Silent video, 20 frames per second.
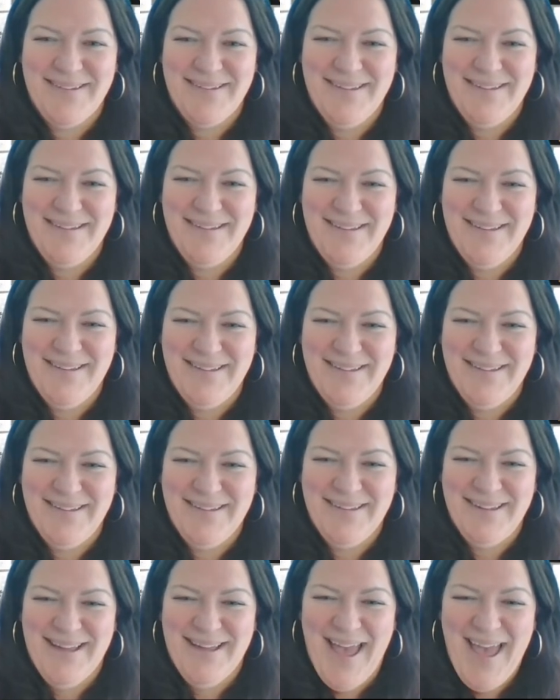
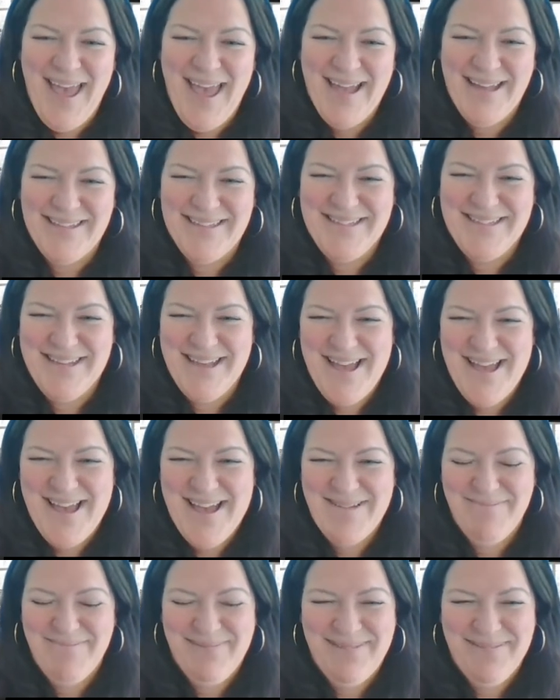
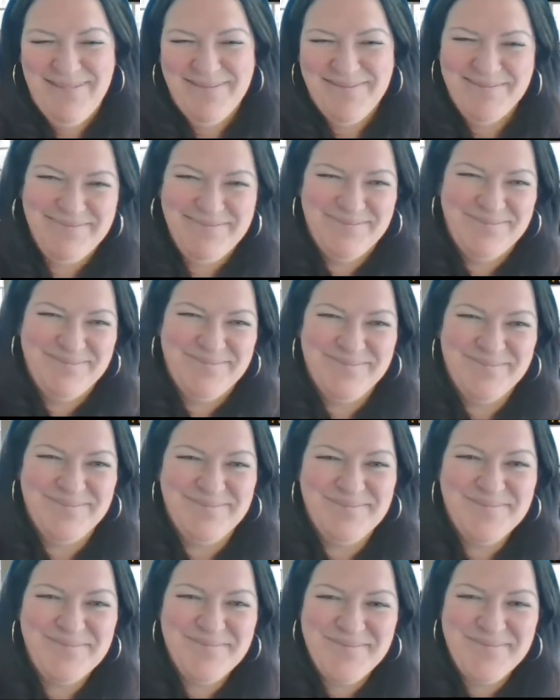
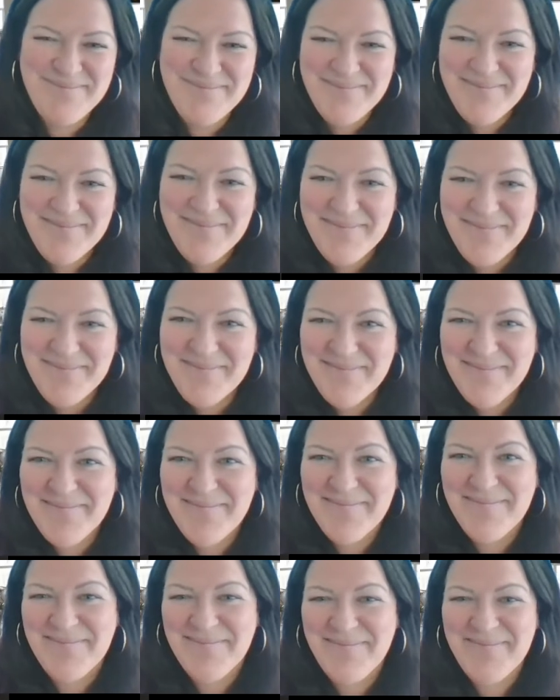
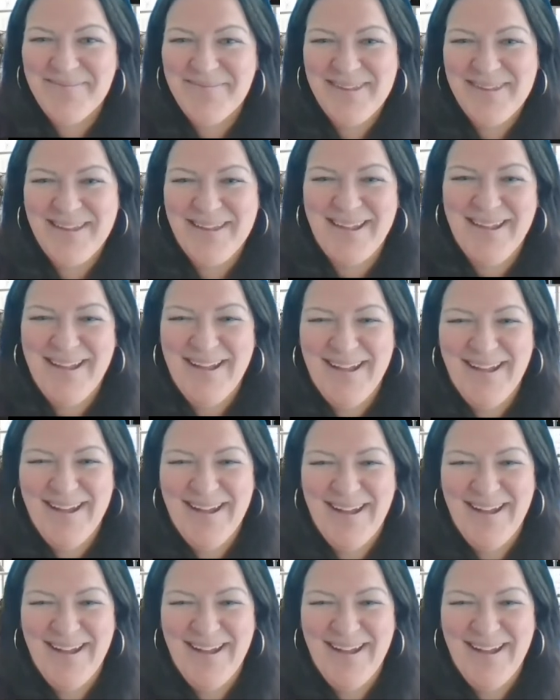This person isn't speaking.